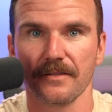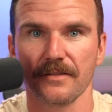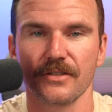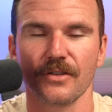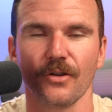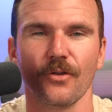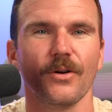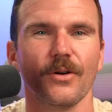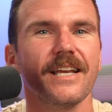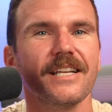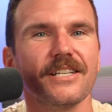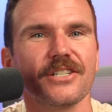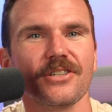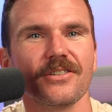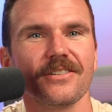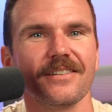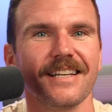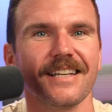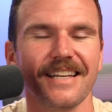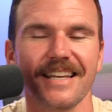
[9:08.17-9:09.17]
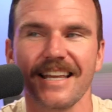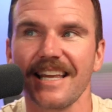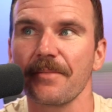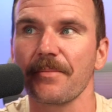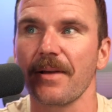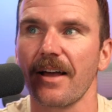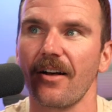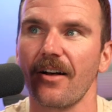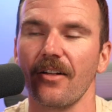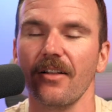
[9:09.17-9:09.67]
So each
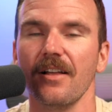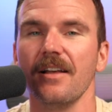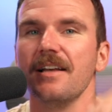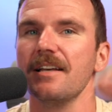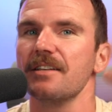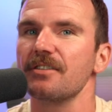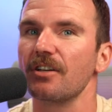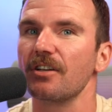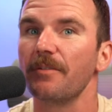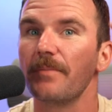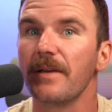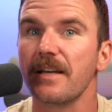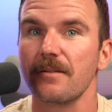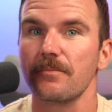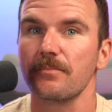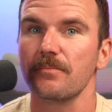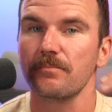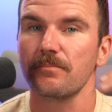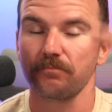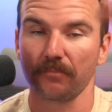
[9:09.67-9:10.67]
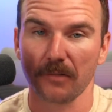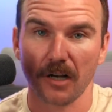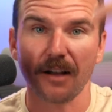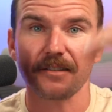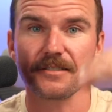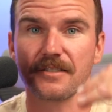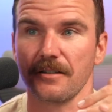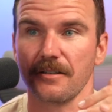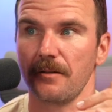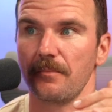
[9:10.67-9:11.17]
email is going to be
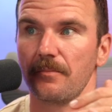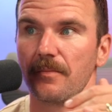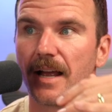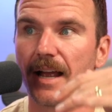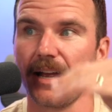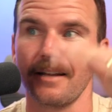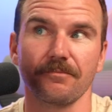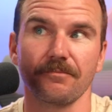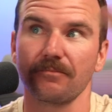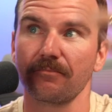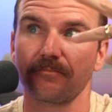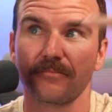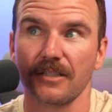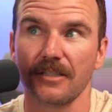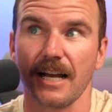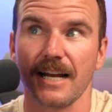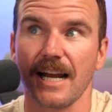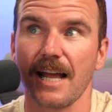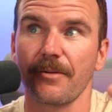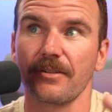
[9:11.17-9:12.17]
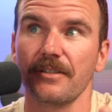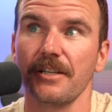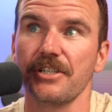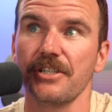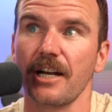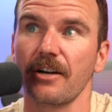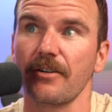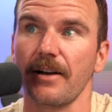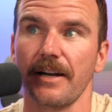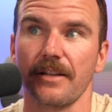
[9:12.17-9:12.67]
custom and dynamically
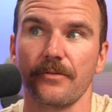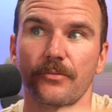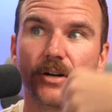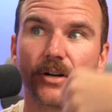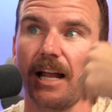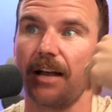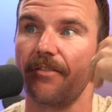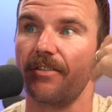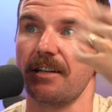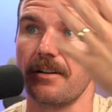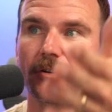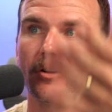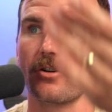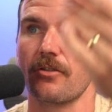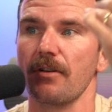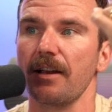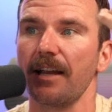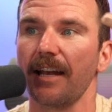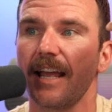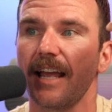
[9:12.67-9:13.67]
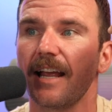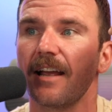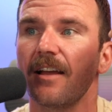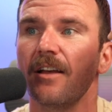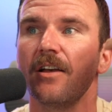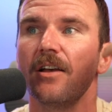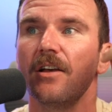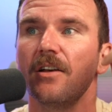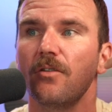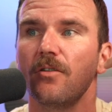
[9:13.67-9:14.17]
generated. We're going to have a different greeting,
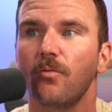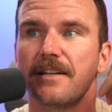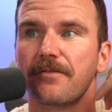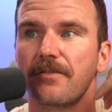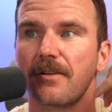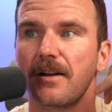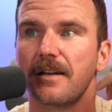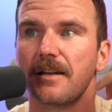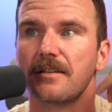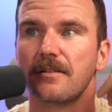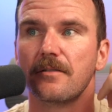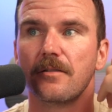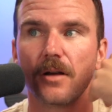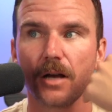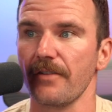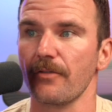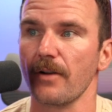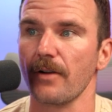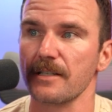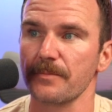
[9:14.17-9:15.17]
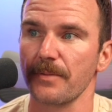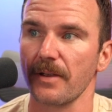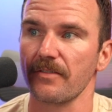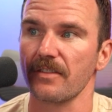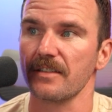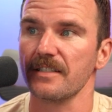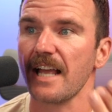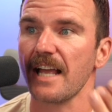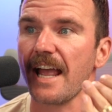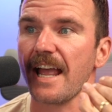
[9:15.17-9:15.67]
a different favorite recipe
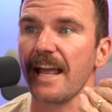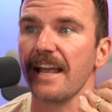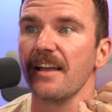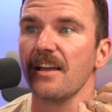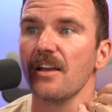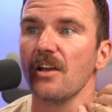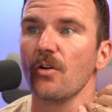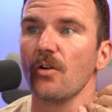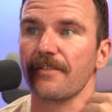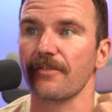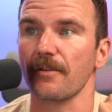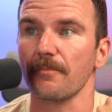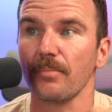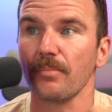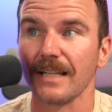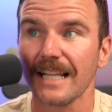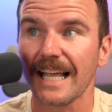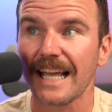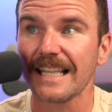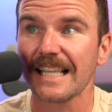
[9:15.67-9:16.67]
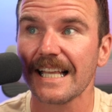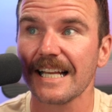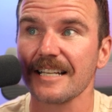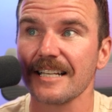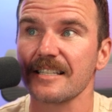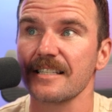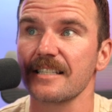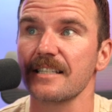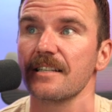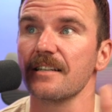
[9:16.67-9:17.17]
of the day, a different
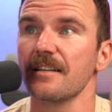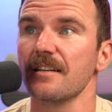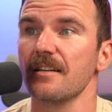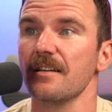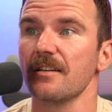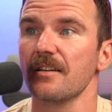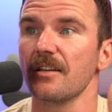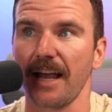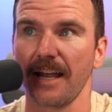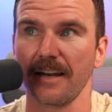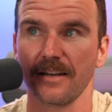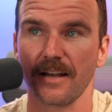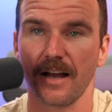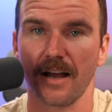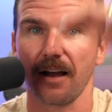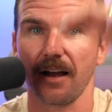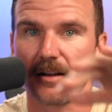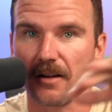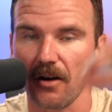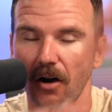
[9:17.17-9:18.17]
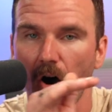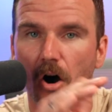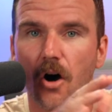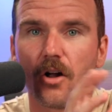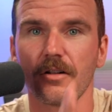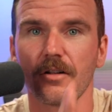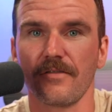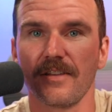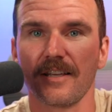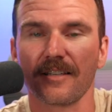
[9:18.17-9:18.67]
playlist, and
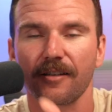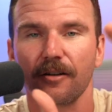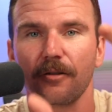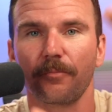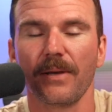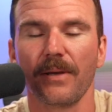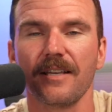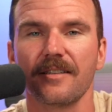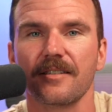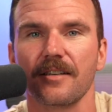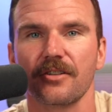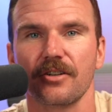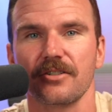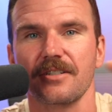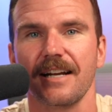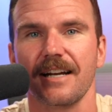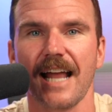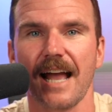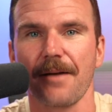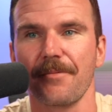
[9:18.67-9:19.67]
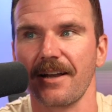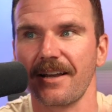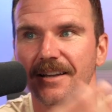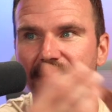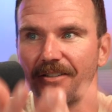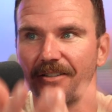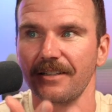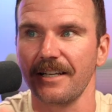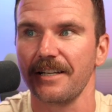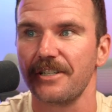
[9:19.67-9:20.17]
all of these little pieces are
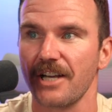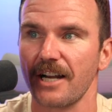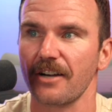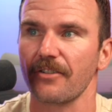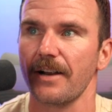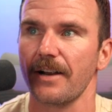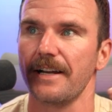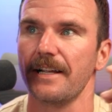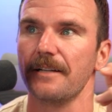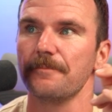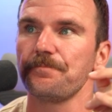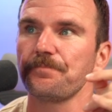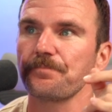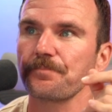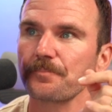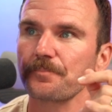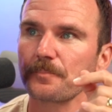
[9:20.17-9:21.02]
dynamically generated.